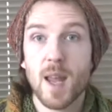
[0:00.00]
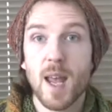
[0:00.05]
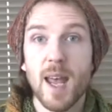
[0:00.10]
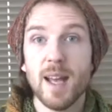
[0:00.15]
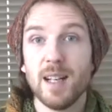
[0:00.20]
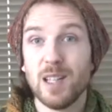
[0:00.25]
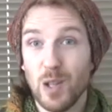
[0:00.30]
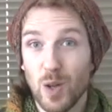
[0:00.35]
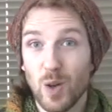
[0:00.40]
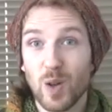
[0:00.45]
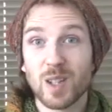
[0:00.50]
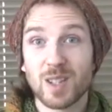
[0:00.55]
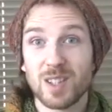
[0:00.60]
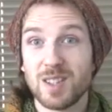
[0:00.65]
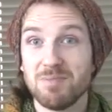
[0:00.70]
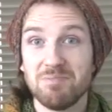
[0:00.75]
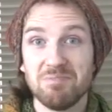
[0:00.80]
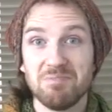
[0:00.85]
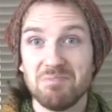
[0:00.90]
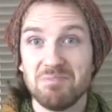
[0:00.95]
it
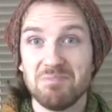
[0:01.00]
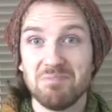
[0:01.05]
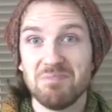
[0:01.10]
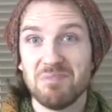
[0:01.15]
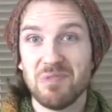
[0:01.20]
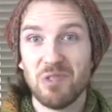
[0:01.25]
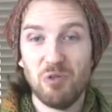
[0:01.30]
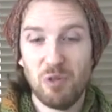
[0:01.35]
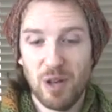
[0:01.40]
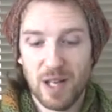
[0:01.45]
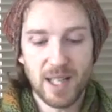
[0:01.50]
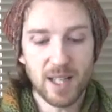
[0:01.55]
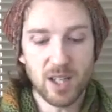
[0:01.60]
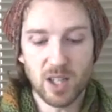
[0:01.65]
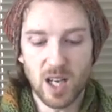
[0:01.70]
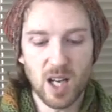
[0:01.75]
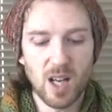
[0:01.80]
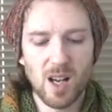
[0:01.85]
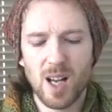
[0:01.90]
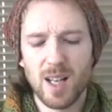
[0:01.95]
looked really
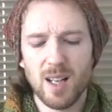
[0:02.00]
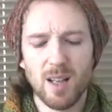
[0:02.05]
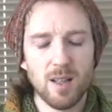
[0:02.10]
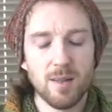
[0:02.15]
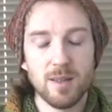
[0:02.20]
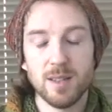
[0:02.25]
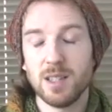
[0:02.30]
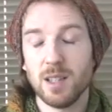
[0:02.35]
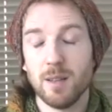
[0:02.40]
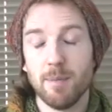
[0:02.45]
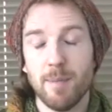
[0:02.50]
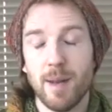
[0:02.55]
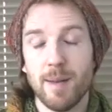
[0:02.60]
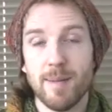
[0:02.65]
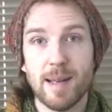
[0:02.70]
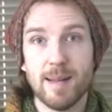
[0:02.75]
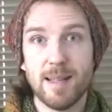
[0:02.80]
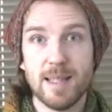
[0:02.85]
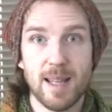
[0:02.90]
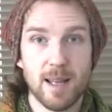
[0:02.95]
good. It's
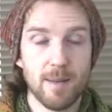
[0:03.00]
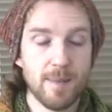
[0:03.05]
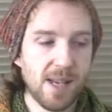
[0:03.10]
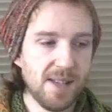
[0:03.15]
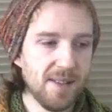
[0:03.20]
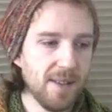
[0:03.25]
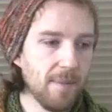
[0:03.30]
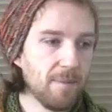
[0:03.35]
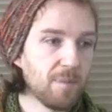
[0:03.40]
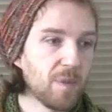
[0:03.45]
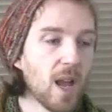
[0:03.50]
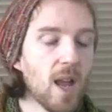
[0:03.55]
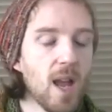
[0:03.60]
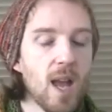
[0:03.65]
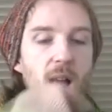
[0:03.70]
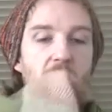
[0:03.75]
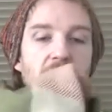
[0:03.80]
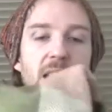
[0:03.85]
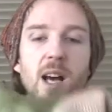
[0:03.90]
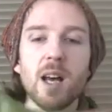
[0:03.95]
amazing, amazing.
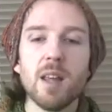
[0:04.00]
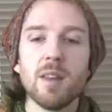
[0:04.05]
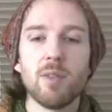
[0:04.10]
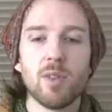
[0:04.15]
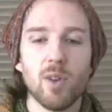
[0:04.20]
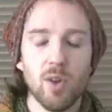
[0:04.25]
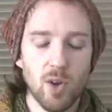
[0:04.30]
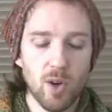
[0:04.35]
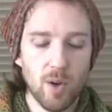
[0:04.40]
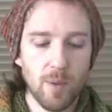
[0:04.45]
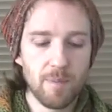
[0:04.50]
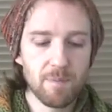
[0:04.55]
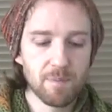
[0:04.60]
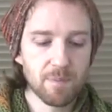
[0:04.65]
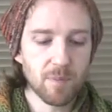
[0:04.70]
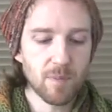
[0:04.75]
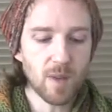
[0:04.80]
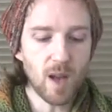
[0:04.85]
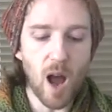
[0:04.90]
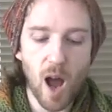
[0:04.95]
And I thought
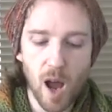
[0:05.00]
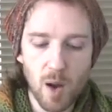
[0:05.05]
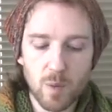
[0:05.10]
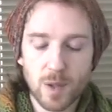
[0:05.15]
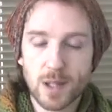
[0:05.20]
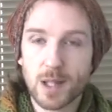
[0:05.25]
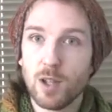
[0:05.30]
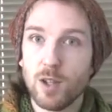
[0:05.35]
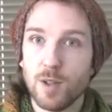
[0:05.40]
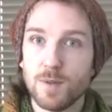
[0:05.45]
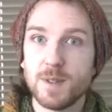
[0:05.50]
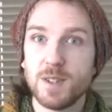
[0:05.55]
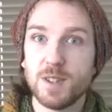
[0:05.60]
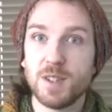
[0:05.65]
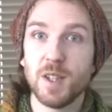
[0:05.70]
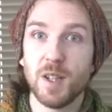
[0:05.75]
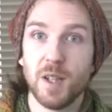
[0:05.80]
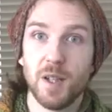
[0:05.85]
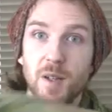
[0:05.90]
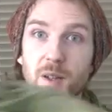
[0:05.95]
I would love to
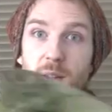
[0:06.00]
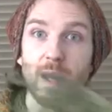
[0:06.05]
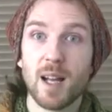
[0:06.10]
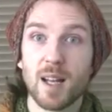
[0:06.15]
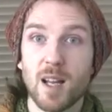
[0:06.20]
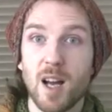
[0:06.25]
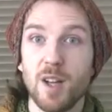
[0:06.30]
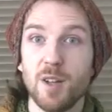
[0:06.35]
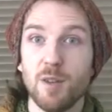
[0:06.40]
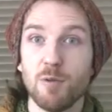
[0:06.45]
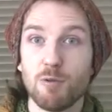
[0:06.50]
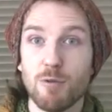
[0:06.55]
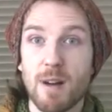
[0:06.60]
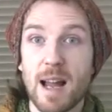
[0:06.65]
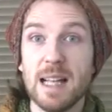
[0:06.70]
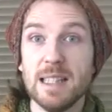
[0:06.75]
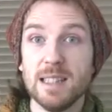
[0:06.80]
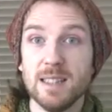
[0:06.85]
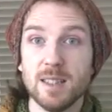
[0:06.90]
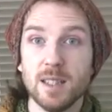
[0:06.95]
do that kind of
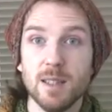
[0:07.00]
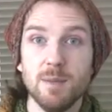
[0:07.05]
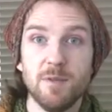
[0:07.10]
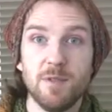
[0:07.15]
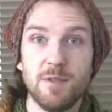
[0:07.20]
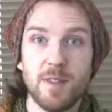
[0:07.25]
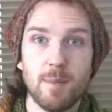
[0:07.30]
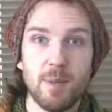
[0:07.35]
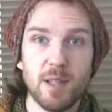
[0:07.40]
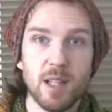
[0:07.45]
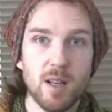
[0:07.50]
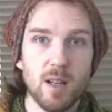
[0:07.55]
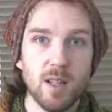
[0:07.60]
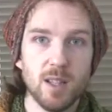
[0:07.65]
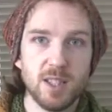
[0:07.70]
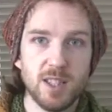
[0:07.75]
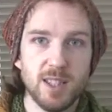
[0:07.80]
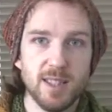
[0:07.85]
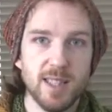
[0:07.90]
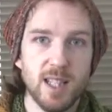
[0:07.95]
random
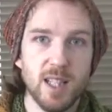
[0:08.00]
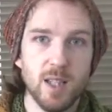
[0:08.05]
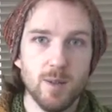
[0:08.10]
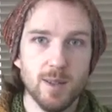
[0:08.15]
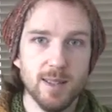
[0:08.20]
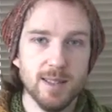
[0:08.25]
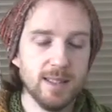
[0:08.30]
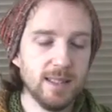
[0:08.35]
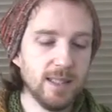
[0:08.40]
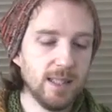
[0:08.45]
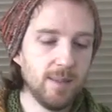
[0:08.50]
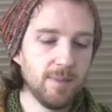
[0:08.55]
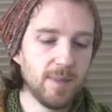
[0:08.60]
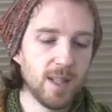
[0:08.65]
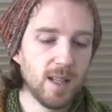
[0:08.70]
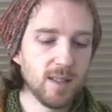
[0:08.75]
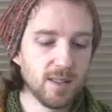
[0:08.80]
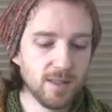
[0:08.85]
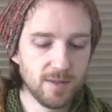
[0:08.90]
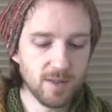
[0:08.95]
Fibonacci sequence, and I'm
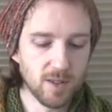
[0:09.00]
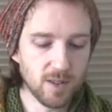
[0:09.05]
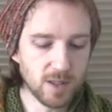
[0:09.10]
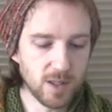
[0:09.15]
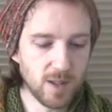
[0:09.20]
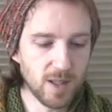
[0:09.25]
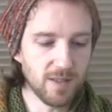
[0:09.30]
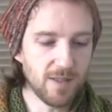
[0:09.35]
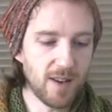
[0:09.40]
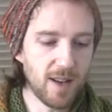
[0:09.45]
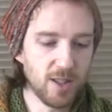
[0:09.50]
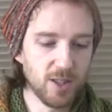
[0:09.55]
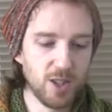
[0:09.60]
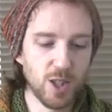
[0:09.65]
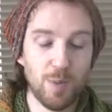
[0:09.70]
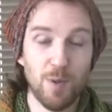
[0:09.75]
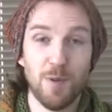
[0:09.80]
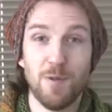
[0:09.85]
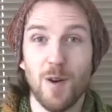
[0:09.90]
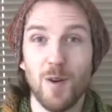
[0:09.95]
kind of not doing a very good
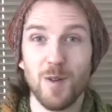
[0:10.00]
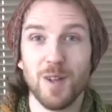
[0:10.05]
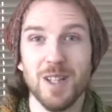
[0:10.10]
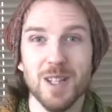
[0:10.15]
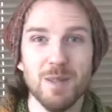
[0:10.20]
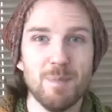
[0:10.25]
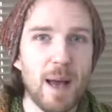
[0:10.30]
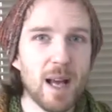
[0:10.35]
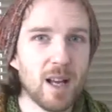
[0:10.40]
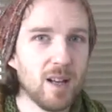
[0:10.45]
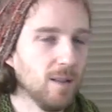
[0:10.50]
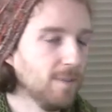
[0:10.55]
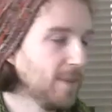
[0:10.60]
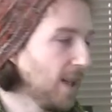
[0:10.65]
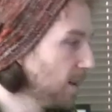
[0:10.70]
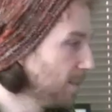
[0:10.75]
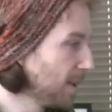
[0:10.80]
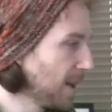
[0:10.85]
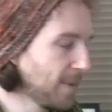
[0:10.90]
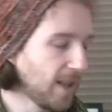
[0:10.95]
job of folding this back up
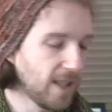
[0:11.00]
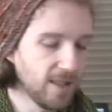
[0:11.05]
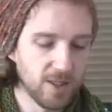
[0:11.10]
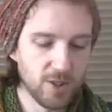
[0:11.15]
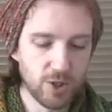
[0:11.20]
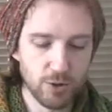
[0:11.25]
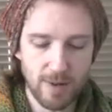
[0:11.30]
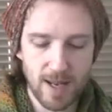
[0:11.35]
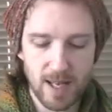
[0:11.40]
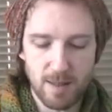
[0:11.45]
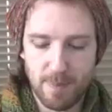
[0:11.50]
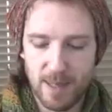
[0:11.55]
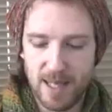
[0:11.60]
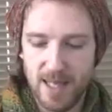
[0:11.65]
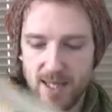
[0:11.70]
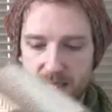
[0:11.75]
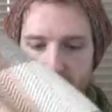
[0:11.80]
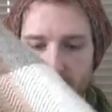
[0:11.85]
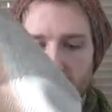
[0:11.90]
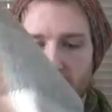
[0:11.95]
now, but I'm going to drape
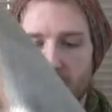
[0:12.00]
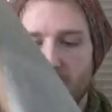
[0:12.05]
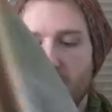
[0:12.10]
it